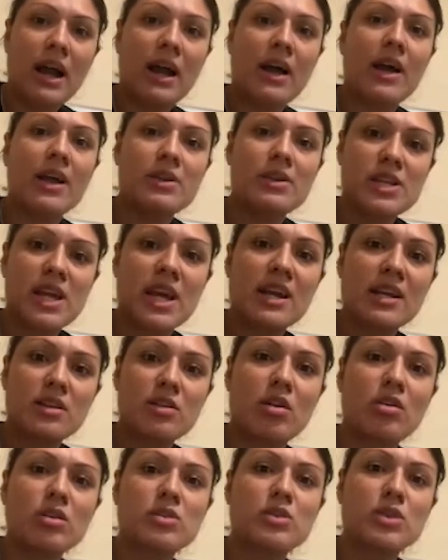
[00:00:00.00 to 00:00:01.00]
and take
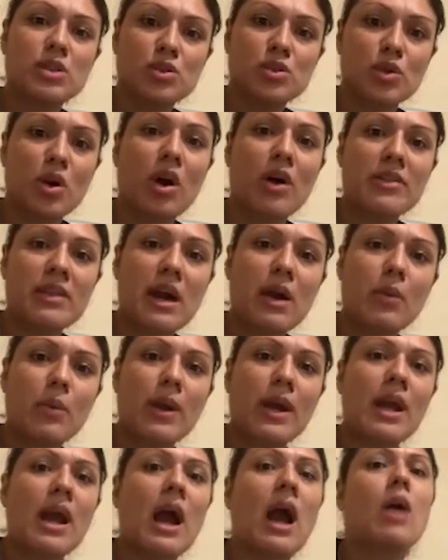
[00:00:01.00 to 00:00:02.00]
notes and draw that
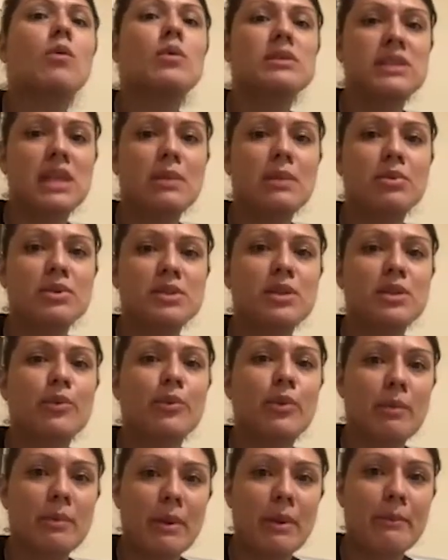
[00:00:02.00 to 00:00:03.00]
way, I was able to
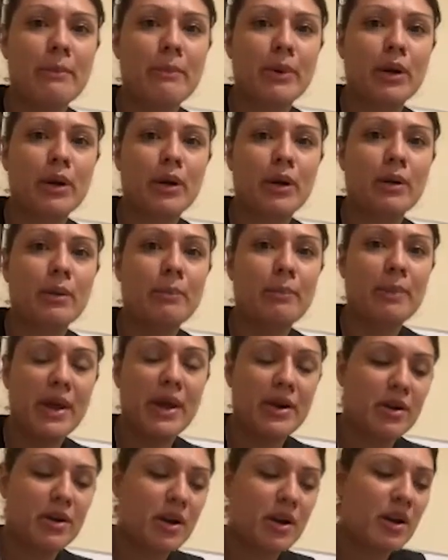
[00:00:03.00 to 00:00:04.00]
remember
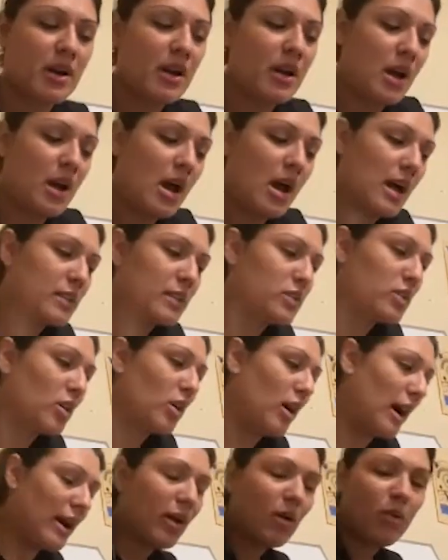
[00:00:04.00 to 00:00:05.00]
better. And so
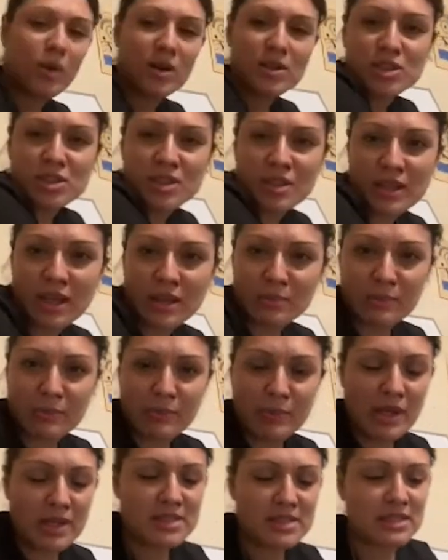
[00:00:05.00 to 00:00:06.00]
I don't want you to like
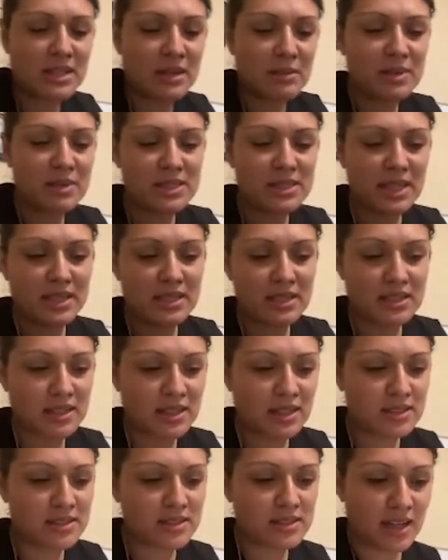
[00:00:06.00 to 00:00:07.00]
be intimidated
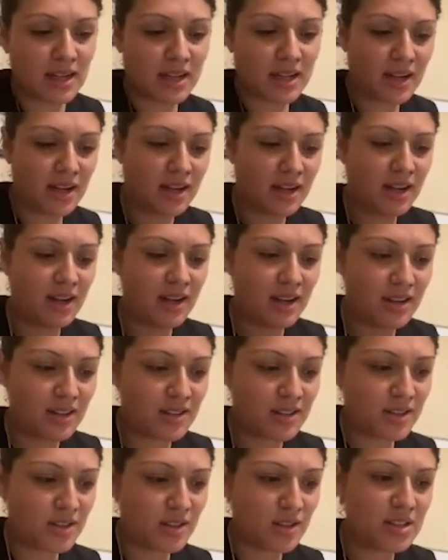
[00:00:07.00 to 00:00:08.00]
because,
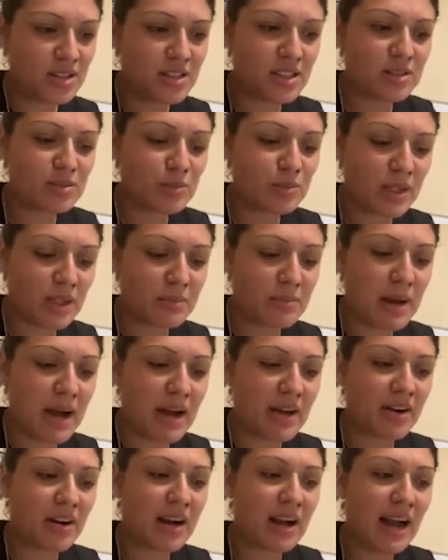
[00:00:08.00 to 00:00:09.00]
it doesn't really
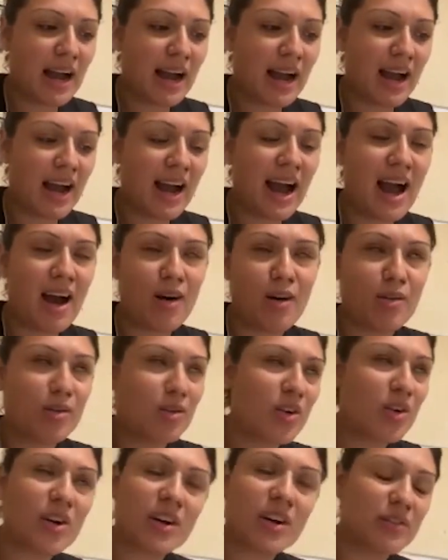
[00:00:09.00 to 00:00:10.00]
matter how
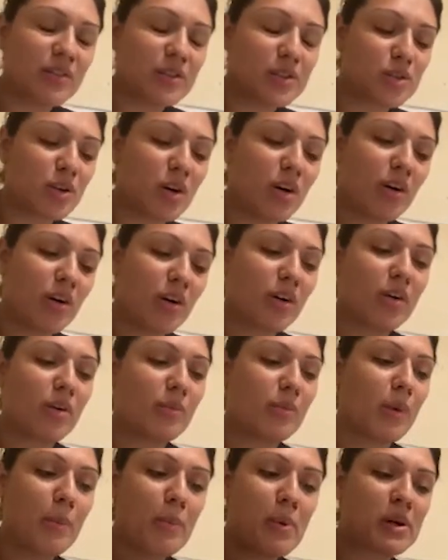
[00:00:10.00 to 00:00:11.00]
good of a drawer
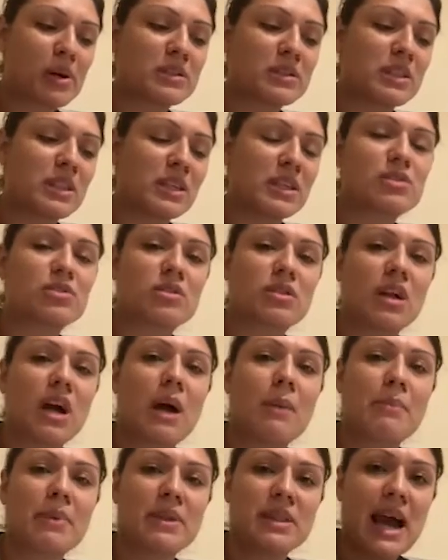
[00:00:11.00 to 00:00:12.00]
a person is or
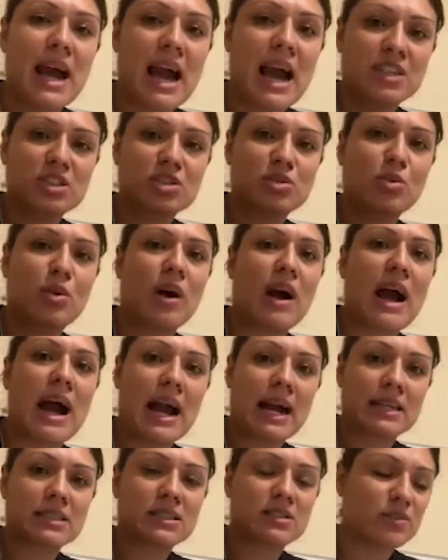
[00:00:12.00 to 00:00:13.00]
not, but the actual
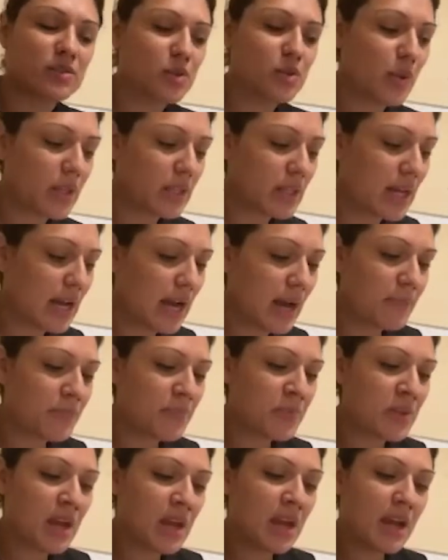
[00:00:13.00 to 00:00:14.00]
act of doing that,
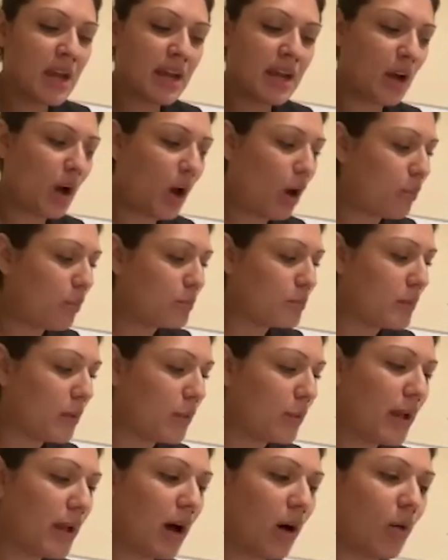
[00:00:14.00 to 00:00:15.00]
it
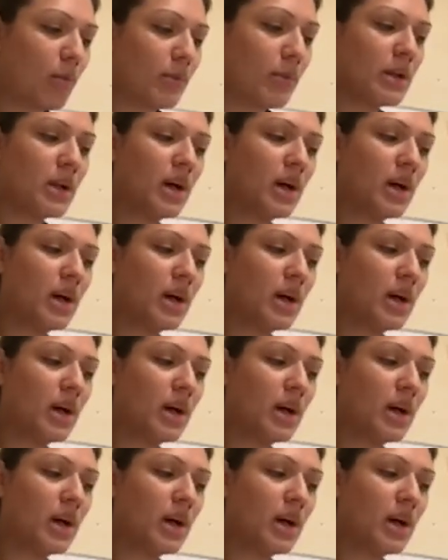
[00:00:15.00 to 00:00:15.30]
would help me to